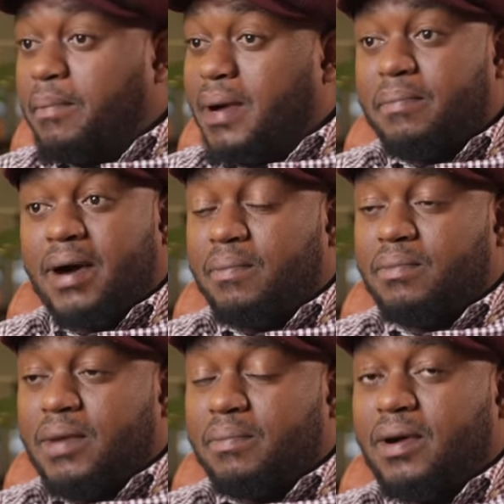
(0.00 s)

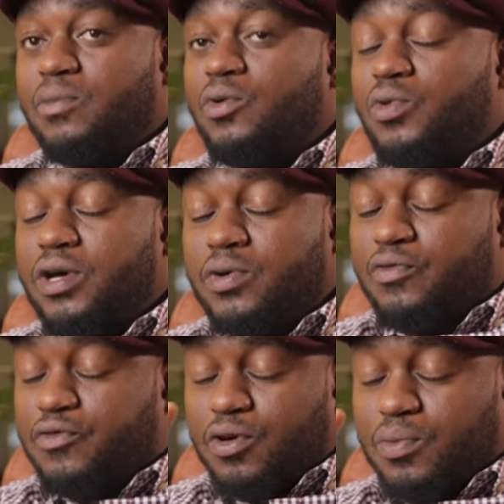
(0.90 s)
My mom, we
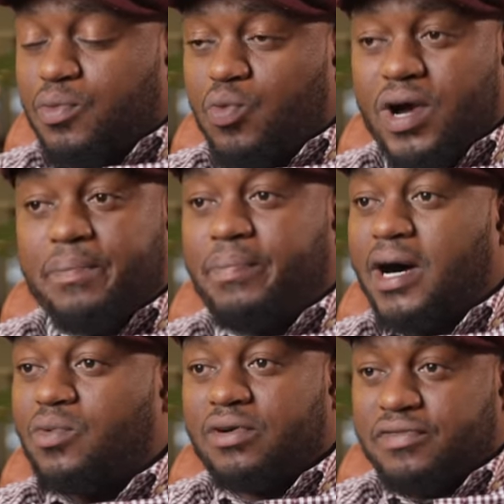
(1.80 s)
from way
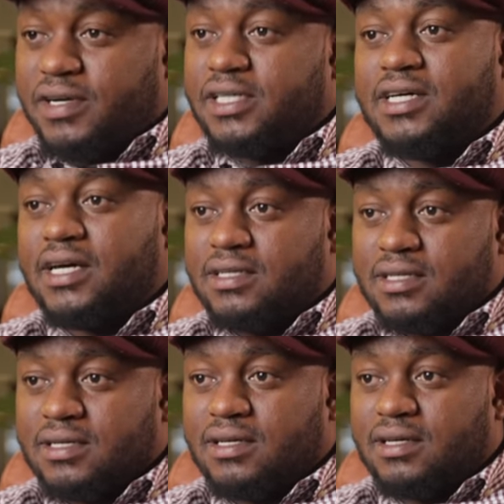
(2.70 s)
back were very
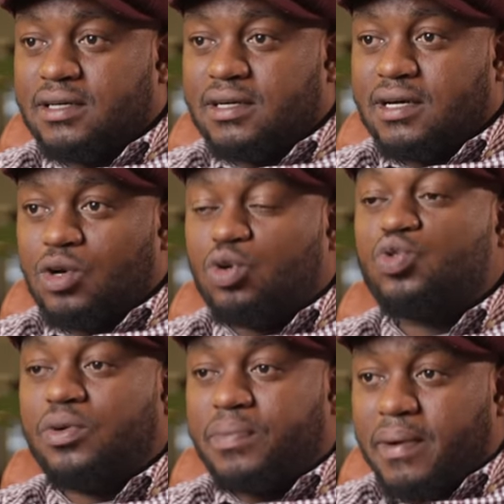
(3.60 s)
tight.
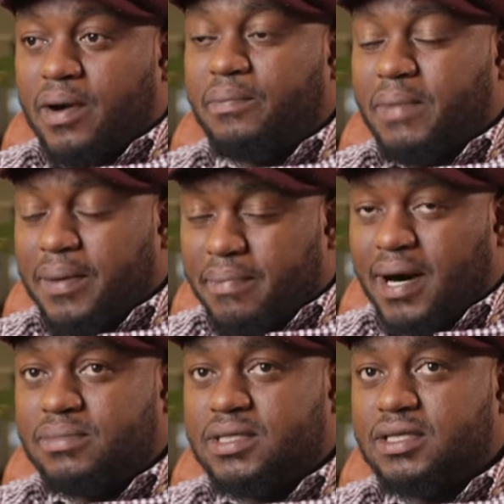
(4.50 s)
Because what my
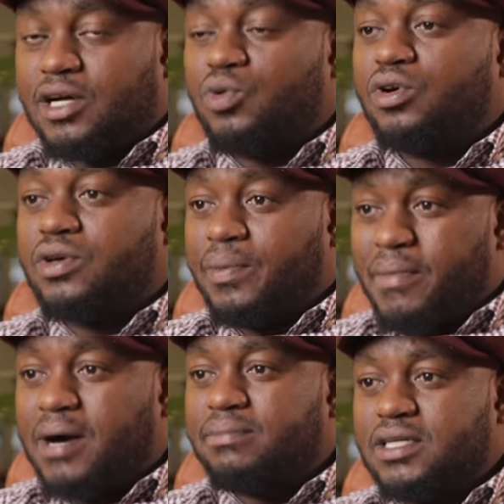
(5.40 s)
mom did and what our
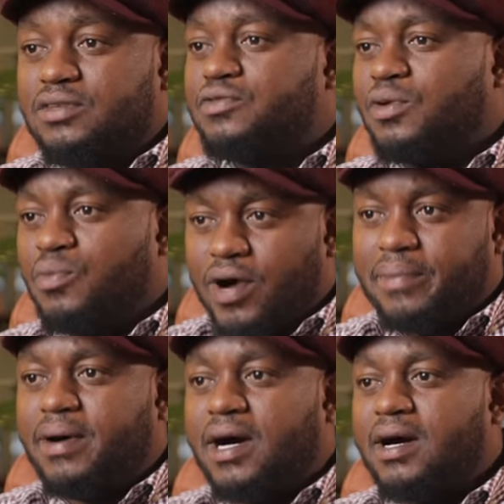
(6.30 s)
mom did from
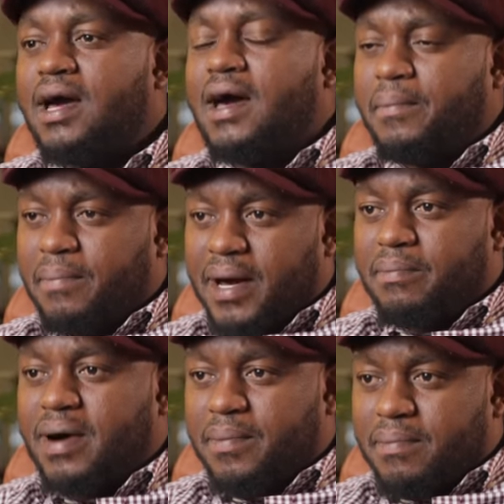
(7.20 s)
way back, my
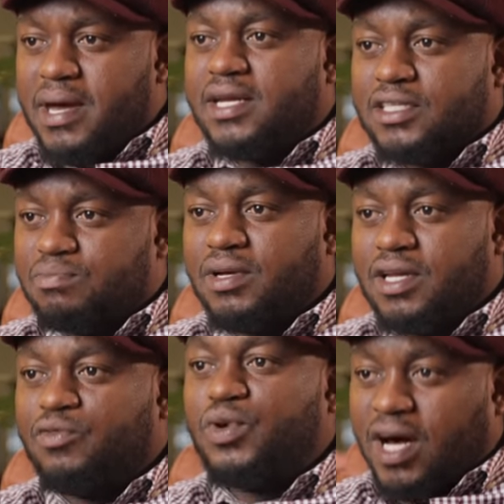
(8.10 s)
mom made us
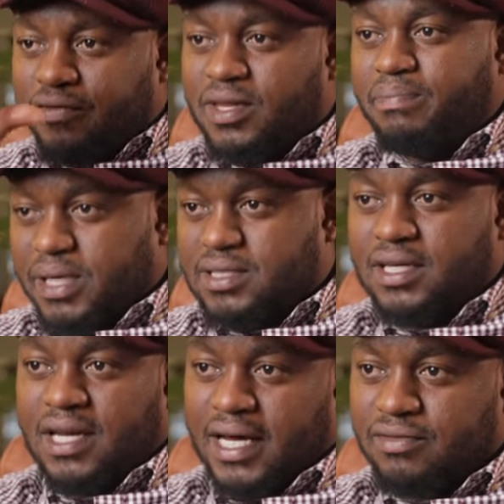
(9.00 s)
believe we have the
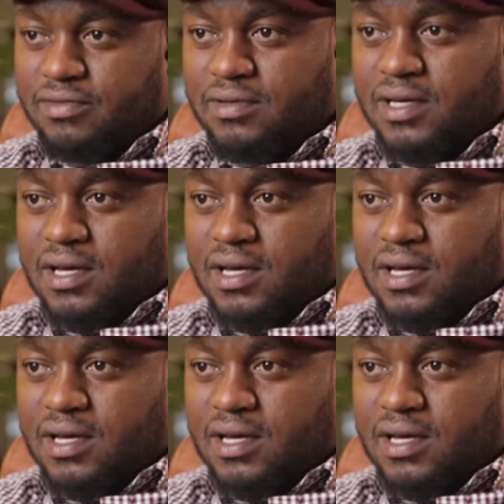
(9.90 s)
best in life.